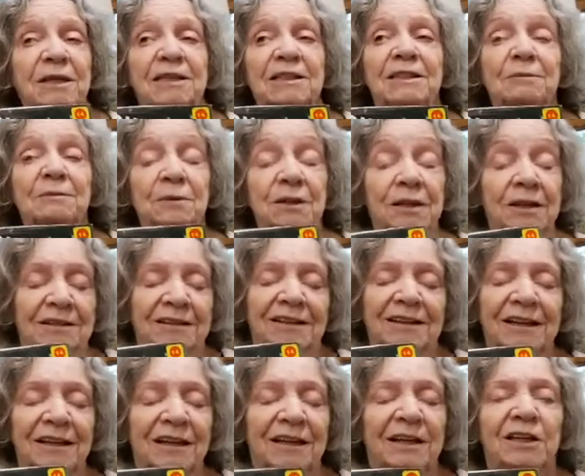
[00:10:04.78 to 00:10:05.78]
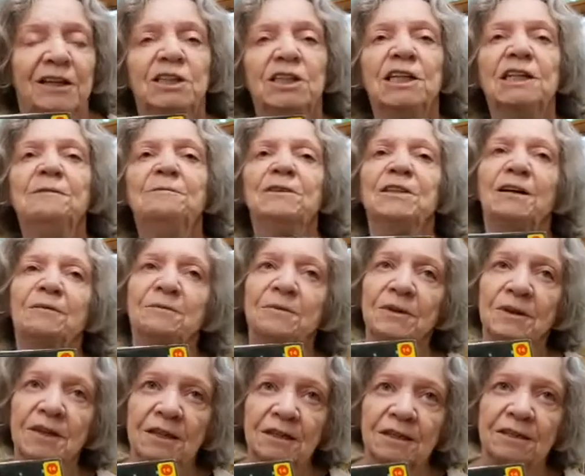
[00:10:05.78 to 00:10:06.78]
And this time he's with,
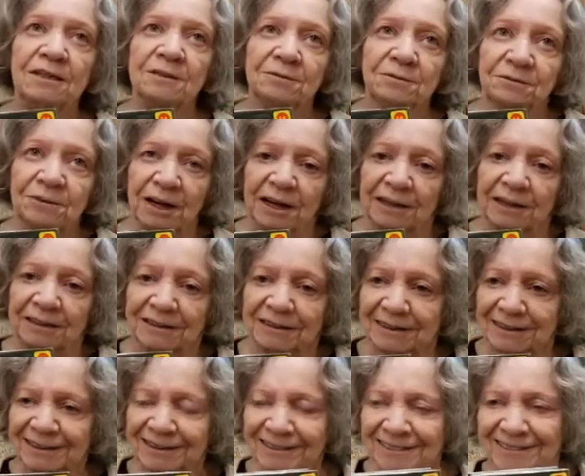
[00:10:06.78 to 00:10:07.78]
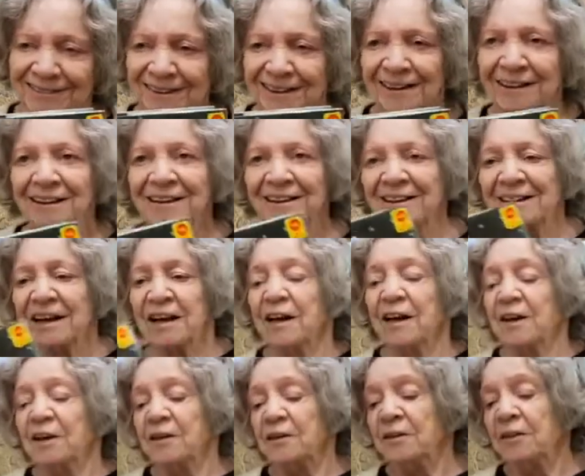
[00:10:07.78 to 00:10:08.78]
teamed up with his friend,
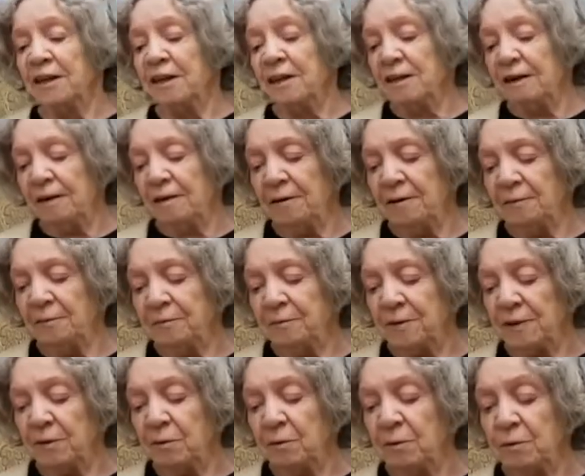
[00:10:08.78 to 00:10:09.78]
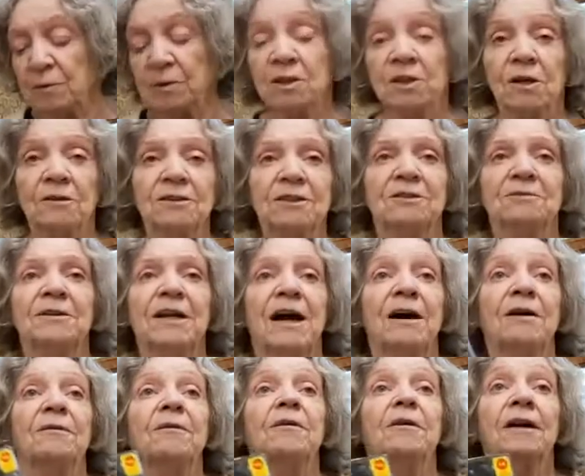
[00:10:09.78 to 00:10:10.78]
the
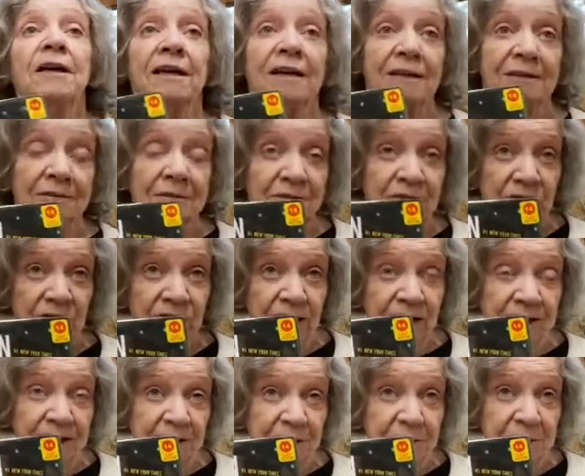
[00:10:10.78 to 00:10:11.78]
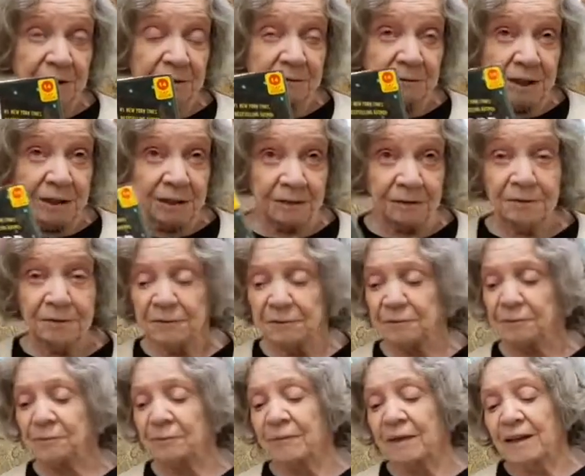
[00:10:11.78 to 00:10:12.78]
who is also now trying
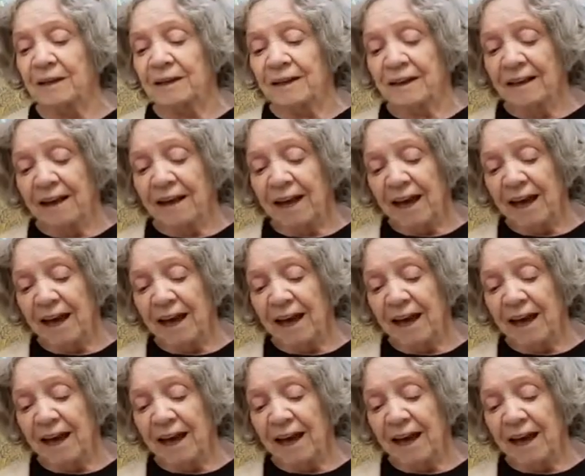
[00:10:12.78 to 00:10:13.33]
to be a writer.